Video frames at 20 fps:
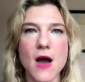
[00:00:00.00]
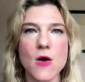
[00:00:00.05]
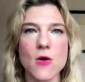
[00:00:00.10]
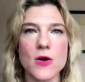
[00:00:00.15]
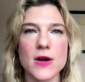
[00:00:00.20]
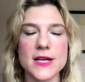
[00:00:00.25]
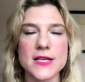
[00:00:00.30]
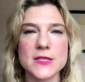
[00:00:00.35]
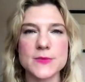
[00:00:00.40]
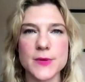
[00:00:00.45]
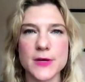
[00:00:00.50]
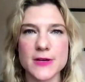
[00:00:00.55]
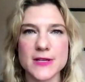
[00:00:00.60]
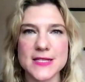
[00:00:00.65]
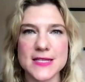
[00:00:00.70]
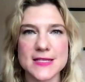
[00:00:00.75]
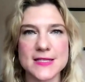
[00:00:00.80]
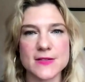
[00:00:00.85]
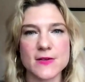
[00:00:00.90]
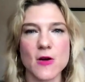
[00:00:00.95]
our
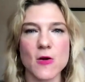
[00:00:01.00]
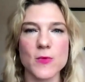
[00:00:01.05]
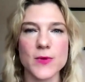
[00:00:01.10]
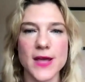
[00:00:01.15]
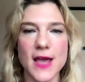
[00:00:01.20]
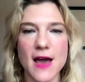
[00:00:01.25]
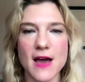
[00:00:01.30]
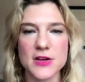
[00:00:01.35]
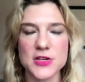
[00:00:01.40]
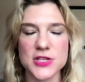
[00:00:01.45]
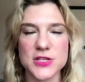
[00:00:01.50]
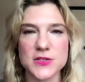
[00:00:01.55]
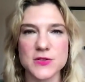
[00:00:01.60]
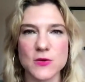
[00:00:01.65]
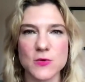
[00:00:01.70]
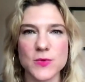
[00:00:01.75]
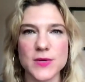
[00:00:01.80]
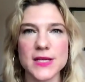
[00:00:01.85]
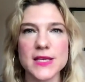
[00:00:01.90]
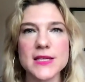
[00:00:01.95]
experiences and our
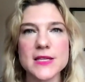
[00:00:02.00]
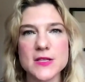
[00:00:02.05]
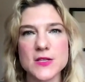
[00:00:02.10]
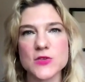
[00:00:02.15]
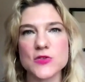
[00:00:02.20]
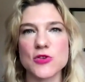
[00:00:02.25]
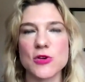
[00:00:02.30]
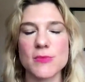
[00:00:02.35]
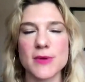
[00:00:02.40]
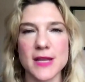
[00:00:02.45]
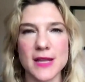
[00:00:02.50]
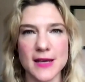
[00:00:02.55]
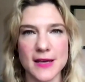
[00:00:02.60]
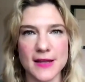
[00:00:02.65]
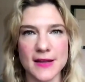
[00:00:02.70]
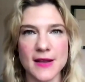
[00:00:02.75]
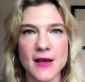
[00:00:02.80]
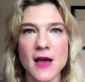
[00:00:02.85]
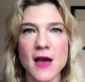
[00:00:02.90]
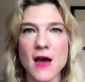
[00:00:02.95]
reactions are really
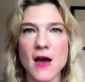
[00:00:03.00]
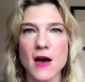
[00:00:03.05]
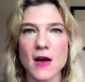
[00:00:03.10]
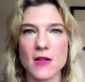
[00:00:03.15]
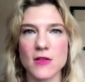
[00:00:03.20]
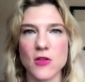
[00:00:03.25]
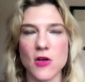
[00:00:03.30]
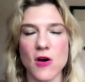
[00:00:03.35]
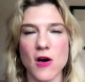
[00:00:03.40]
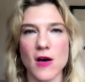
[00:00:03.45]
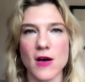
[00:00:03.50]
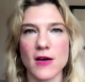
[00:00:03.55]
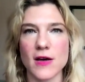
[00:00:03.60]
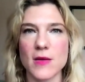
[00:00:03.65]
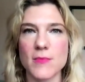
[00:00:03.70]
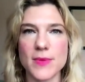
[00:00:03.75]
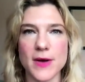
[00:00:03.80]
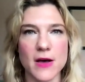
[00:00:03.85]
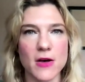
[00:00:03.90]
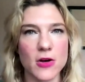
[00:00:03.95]
distributed
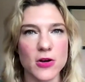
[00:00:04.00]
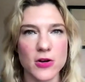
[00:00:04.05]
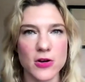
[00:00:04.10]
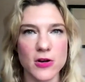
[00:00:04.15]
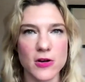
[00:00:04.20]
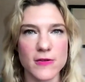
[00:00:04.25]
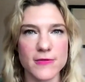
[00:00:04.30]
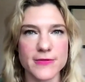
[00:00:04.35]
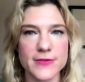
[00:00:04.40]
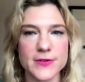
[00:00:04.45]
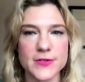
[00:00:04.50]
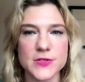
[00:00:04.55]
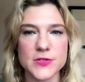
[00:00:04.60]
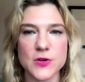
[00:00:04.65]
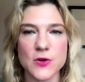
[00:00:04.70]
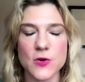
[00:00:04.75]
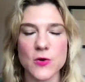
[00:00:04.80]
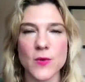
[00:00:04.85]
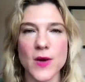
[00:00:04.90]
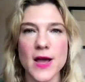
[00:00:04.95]
along a bell curve.
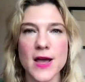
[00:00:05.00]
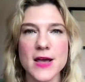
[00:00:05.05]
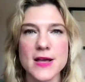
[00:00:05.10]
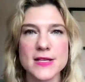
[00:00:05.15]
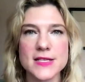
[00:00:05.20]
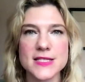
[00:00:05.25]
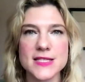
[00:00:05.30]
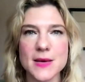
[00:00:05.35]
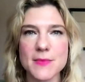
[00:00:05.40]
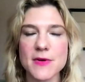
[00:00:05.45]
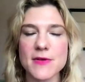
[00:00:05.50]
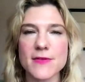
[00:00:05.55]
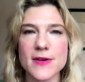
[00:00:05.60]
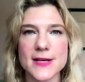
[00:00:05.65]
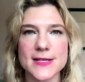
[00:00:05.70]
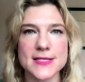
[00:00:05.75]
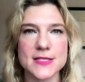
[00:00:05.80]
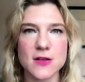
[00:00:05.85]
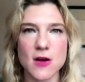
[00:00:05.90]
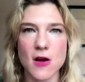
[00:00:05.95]
So, some of
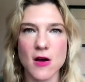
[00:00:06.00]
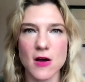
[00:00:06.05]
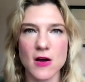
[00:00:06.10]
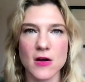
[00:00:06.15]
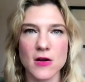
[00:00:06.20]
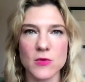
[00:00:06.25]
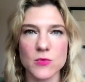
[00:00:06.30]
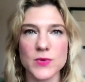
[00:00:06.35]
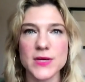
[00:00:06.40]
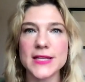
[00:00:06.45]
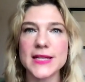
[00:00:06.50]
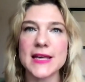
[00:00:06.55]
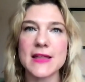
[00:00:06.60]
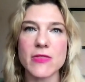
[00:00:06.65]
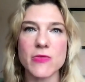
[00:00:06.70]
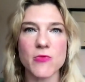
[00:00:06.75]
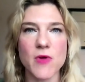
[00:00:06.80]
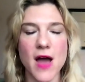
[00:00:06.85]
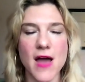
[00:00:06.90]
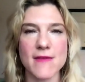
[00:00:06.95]
us are
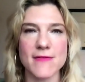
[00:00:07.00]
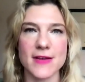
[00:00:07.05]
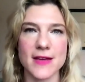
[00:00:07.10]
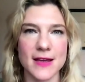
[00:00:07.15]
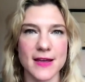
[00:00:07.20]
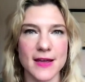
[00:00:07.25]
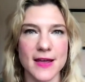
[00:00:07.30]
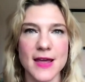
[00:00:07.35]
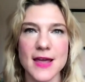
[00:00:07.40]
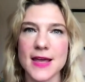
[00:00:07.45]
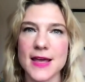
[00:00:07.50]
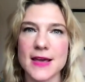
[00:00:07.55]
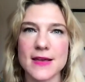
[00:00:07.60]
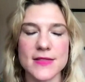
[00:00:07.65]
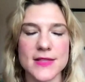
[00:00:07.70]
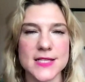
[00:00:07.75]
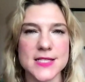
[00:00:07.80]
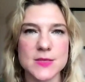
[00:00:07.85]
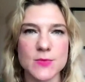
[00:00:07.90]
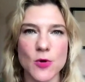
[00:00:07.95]
really thriving
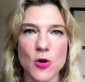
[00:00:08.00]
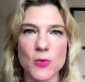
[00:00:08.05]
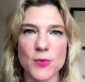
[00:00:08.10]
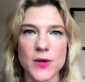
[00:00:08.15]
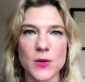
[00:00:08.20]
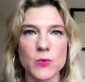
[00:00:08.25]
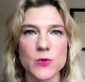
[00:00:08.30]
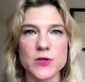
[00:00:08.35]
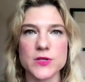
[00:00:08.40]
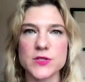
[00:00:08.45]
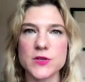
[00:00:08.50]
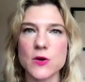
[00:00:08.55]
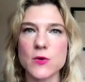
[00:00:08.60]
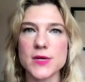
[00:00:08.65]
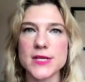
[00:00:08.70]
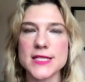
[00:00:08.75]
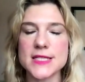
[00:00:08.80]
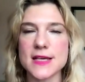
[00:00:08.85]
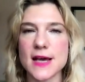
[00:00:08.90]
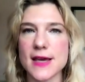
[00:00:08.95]
in this moment. We're
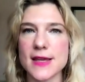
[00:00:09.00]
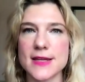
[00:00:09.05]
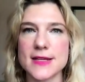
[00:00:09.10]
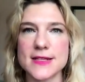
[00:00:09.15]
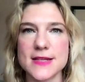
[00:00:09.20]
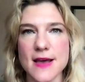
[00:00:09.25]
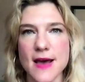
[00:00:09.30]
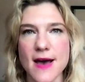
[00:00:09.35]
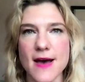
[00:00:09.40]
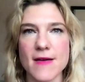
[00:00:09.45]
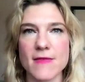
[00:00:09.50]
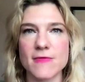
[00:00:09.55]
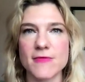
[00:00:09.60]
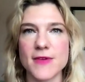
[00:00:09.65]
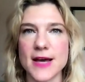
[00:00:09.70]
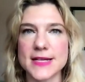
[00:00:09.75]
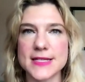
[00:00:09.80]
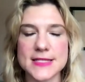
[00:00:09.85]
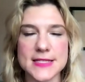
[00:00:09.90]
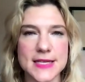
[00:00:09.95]
so excited to
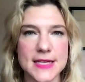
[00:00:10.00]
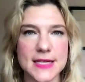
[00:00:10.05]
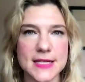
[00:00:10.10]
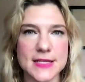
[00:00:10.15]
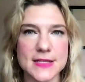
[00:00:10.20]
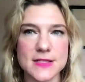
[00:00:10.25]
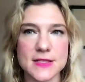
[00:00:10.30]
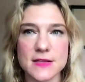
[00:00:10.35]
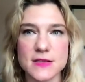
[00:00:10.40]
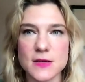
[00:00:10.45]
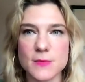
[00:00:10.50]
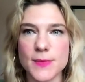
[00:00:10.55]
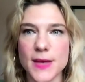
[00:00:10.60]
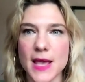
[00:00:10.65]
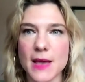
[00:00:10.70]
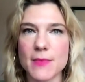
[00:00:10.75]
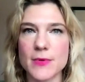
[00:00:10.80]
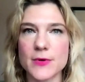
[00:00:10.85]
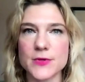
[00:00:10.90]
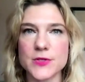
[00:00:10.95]
have vaccines and to
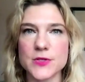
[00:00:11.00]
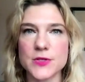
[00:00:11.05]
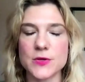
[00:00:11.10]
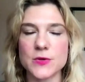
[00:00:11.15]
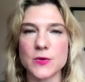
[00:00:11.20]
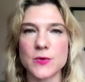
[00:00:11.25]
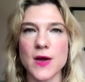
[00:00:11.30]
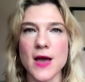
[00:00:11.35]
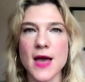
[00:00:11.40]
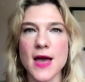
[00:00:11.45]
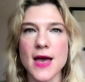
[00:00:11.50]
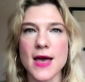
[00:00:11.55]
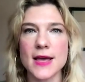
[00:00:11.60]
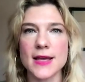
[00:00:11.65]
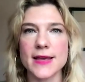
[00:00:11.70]
be able to